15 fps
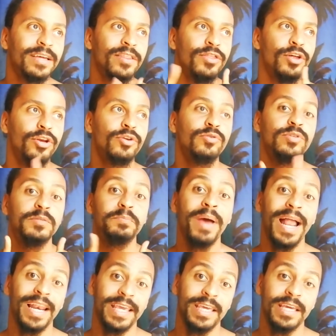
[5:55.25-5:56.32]
the loose
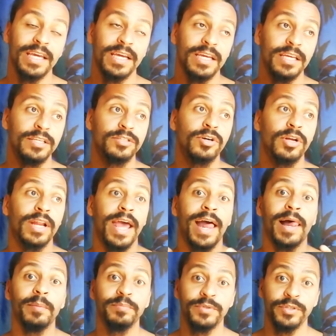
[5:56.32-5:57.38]
belly is going to
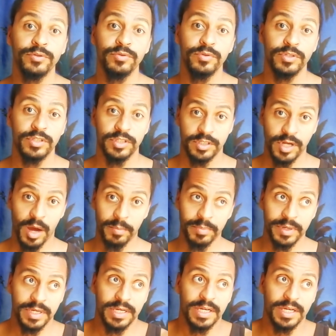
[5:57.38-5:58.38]
help you stop